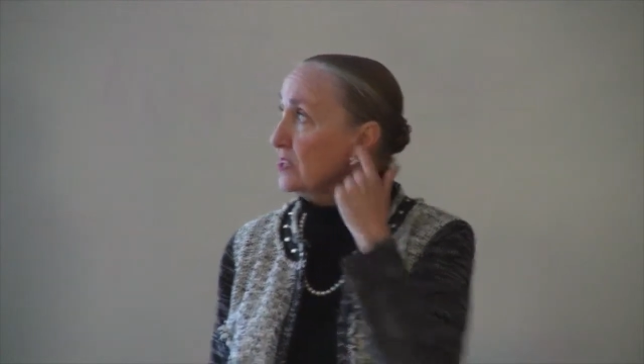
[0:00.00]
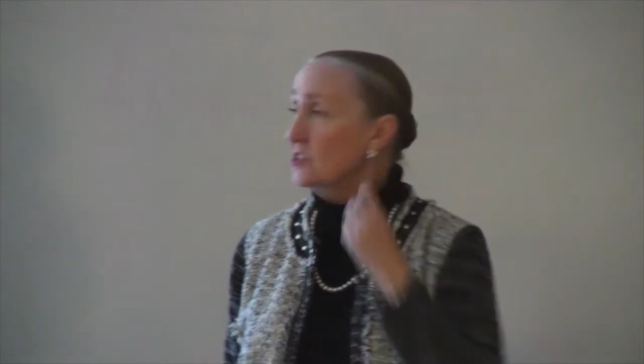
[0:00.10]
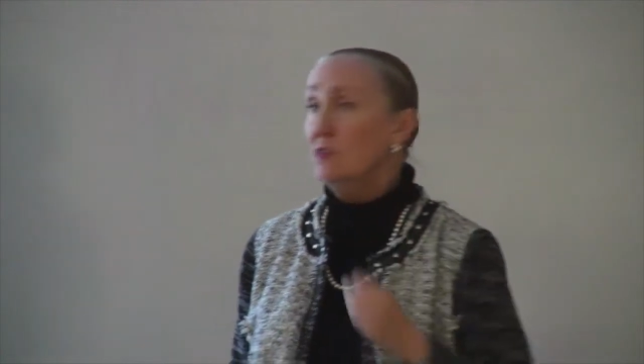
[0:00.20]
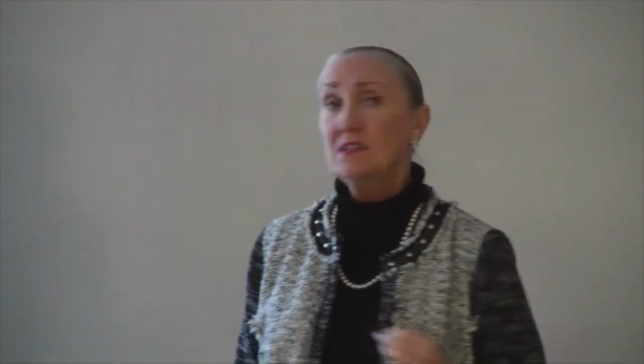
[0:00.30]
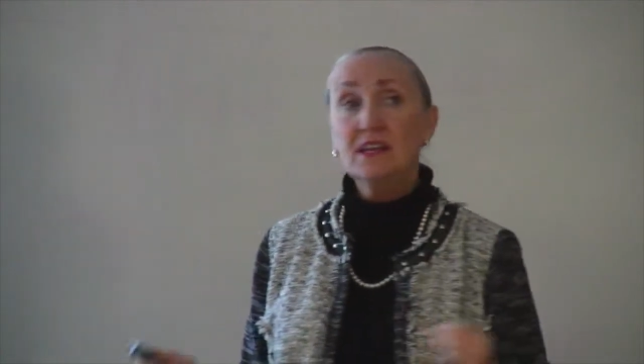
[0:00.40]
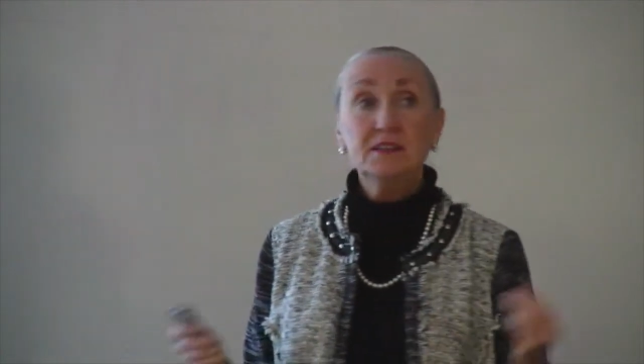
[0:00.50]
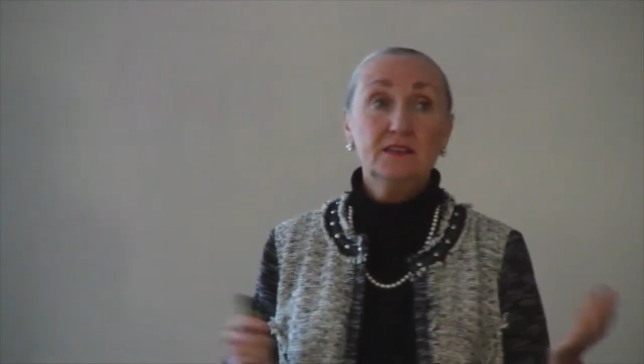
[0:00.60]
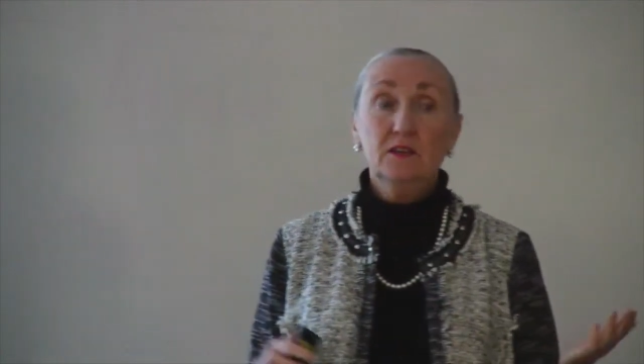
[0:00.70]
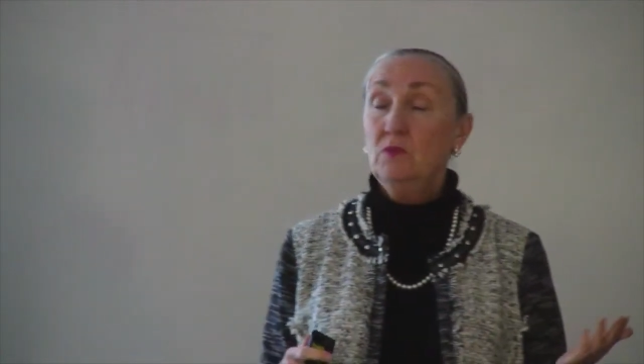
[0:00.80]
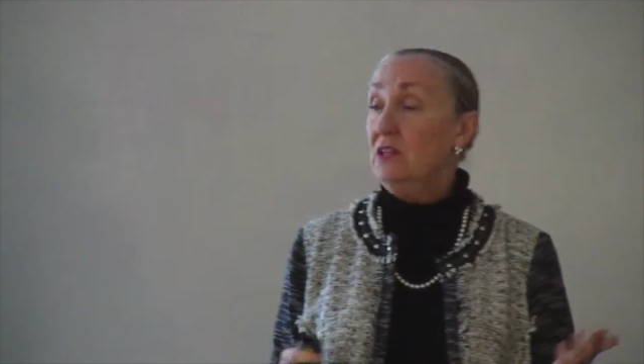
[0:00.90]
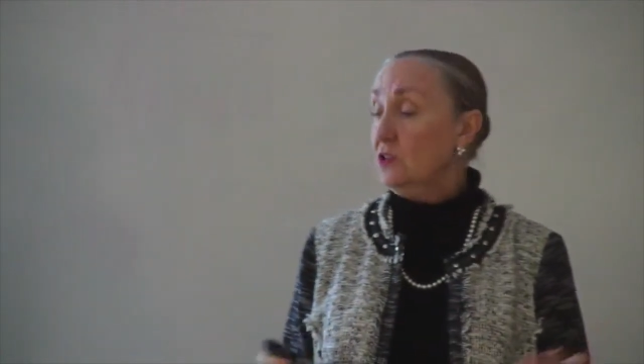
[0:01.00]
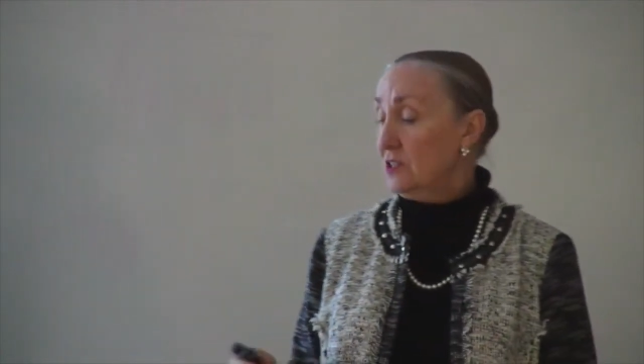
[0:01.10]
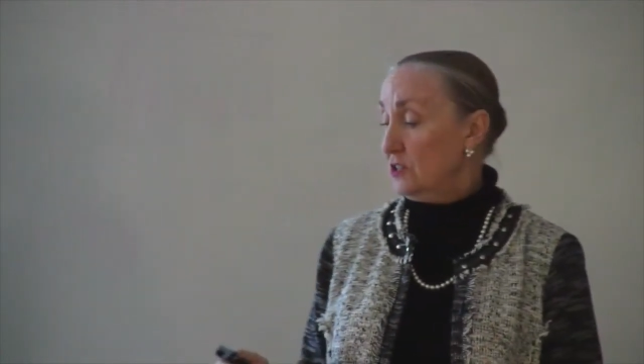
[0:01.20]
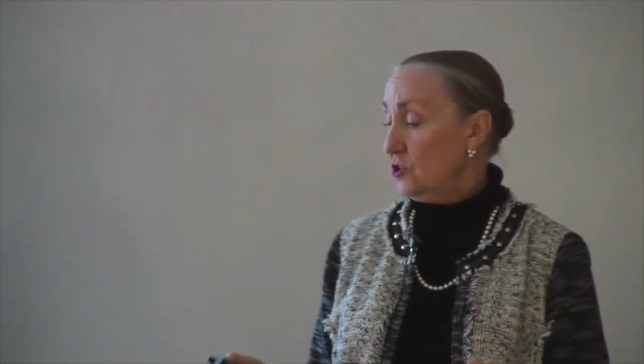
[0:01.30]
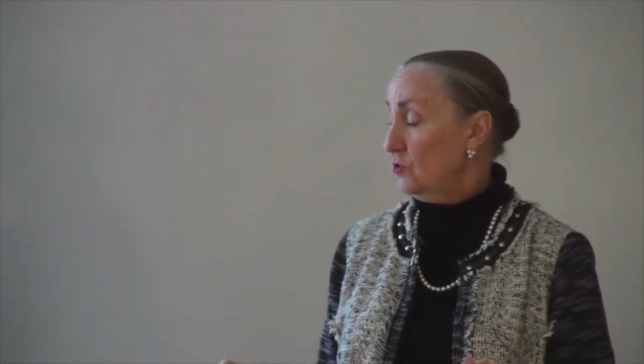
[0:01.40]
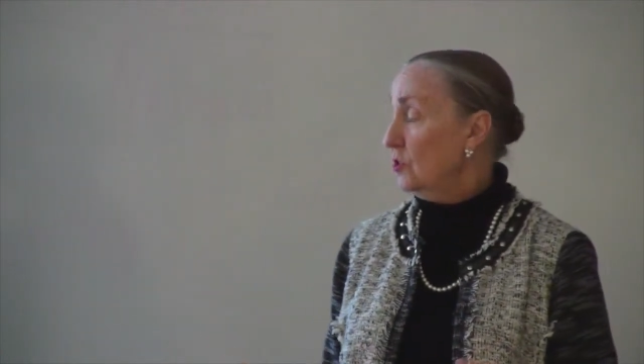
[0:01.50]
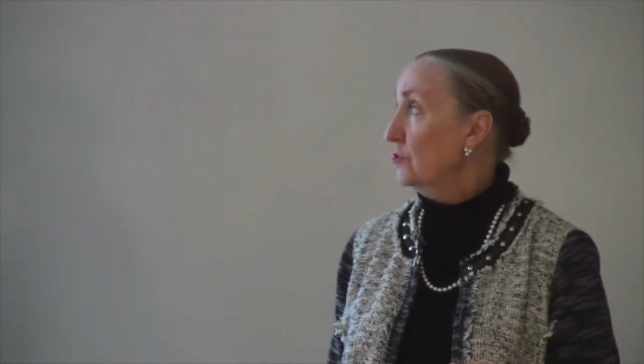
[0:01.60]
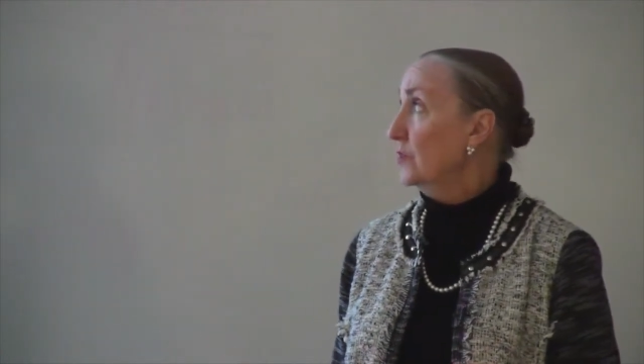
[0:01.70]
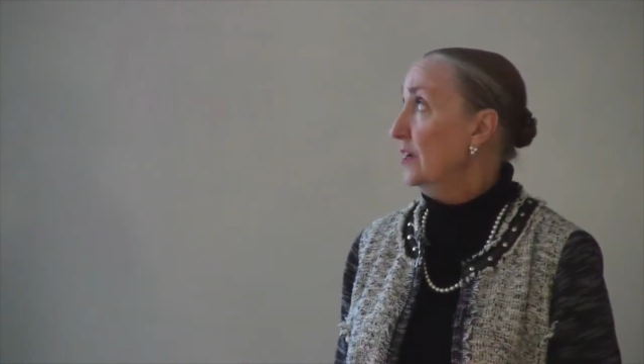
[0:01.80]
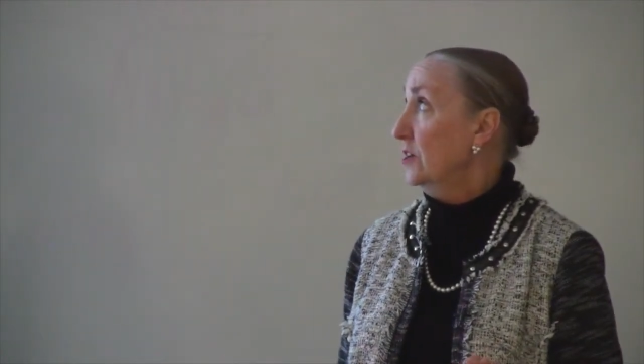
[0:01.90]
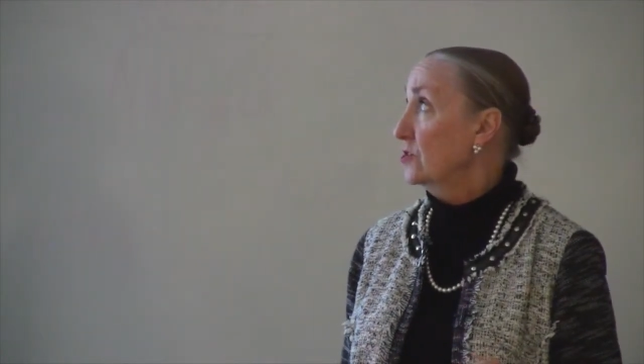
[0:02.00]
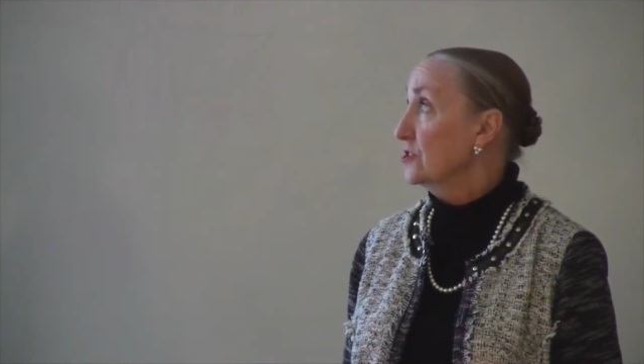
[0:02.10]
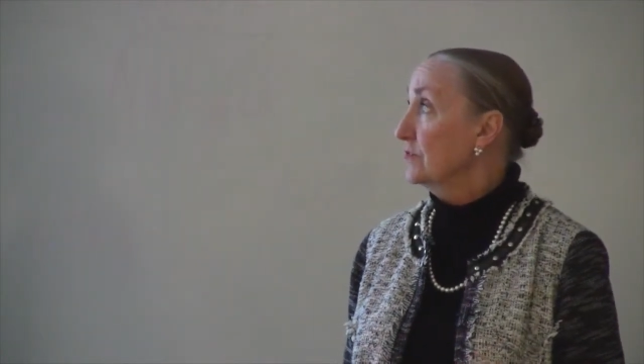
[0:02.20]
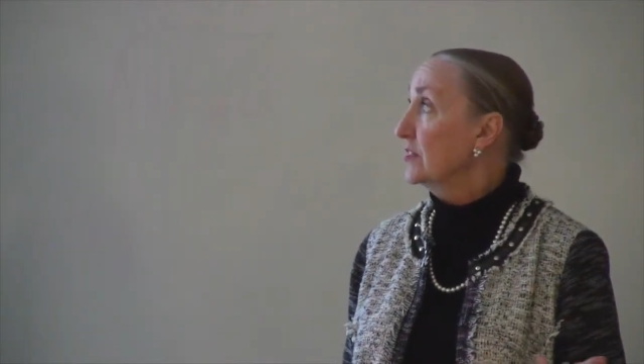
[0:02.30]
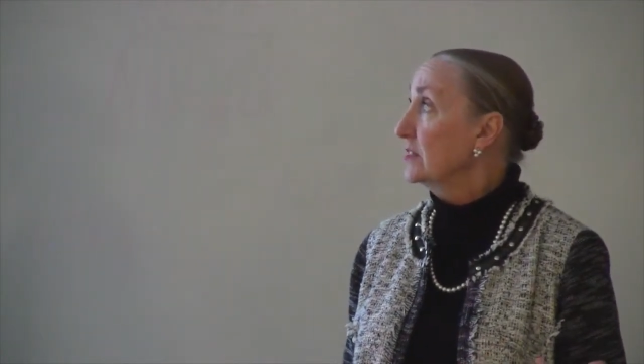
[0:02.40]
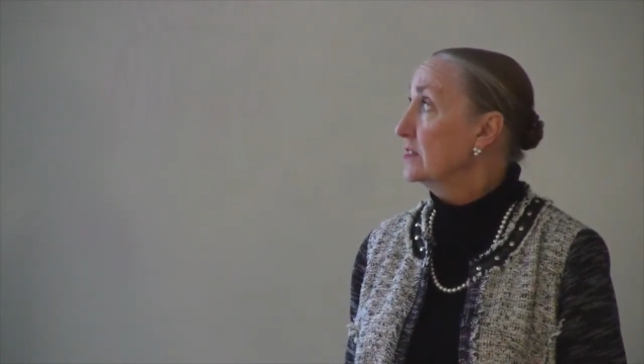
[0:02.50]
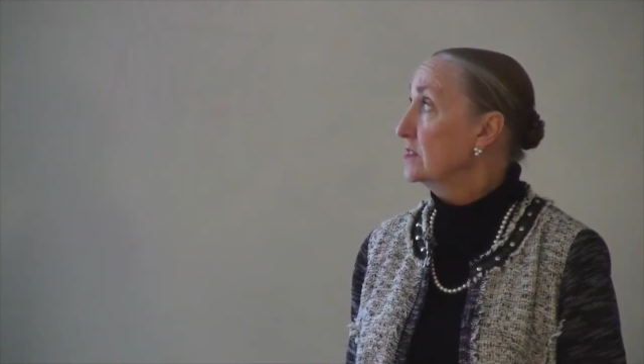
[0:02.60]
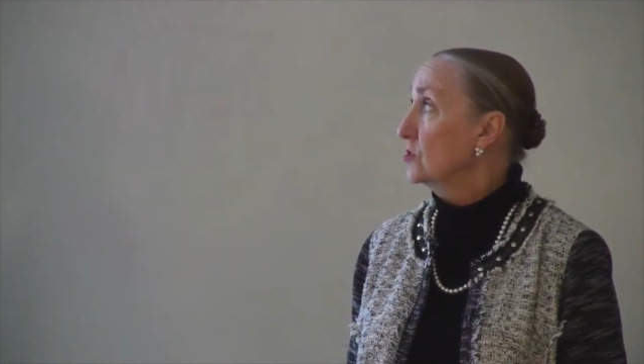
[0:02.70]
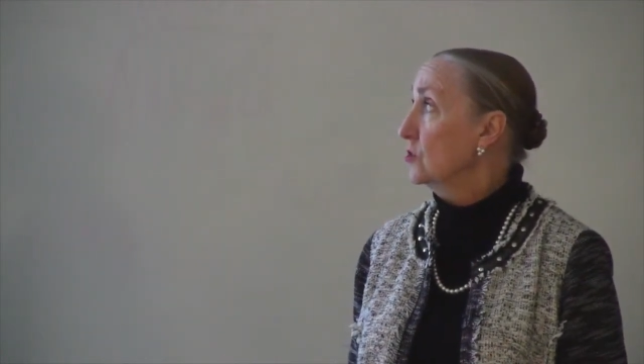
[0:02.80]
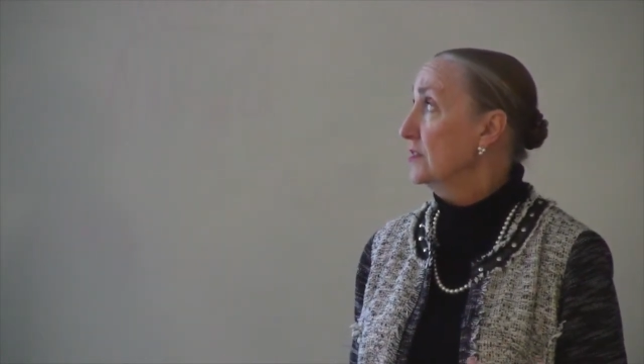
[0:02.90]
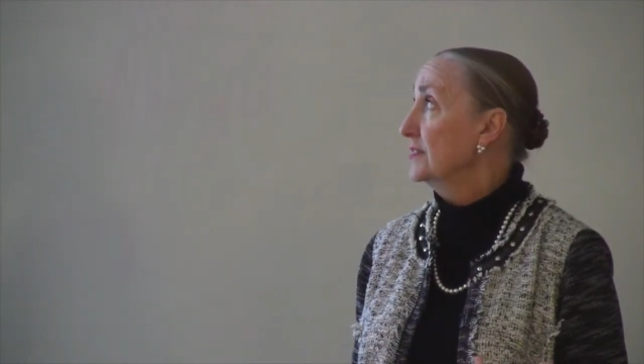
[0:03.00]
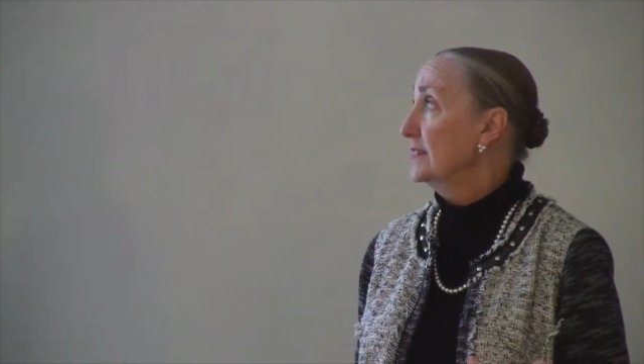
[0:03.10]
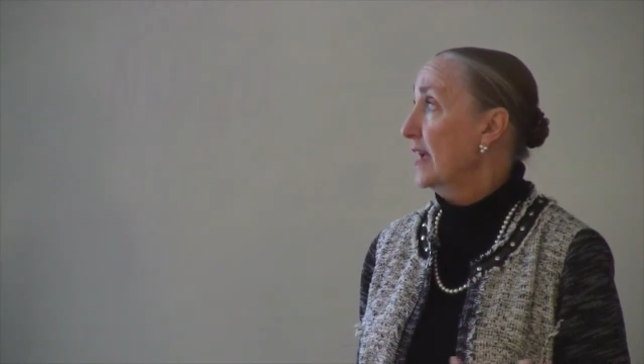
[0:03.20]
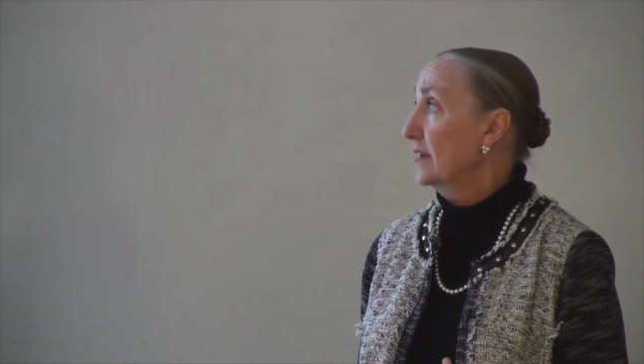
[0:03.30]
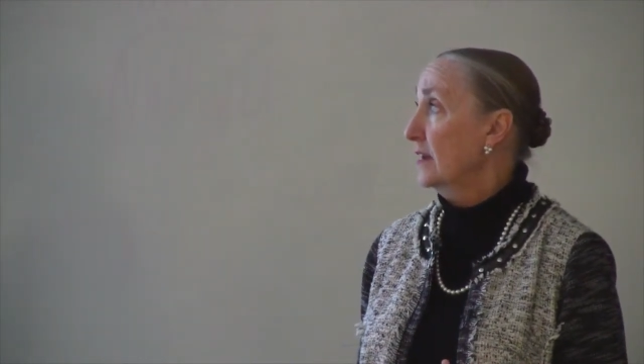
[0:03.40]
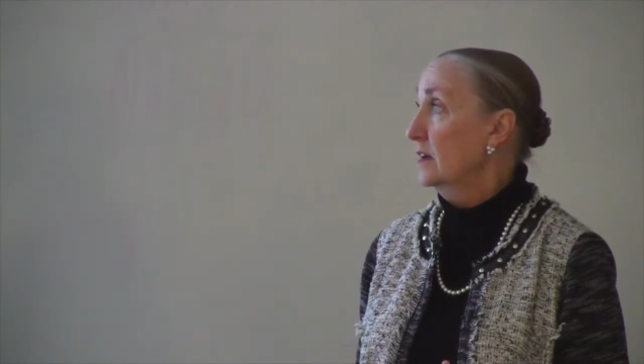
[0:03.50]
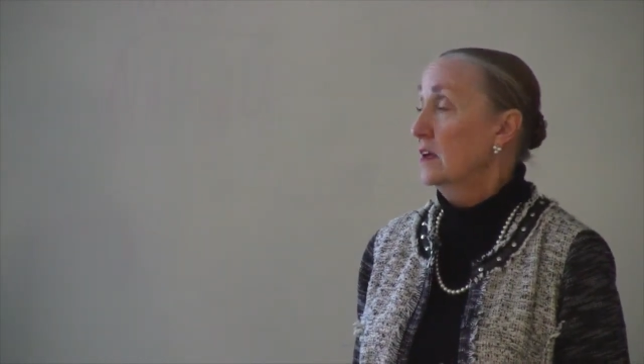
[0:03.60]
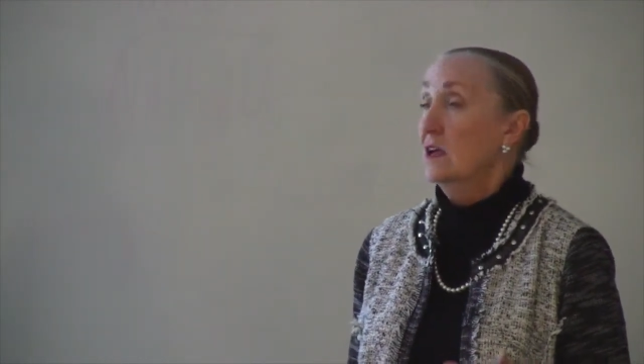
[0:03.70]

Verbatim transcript: So as I said, we looked at 2 to 3 years of the students' data.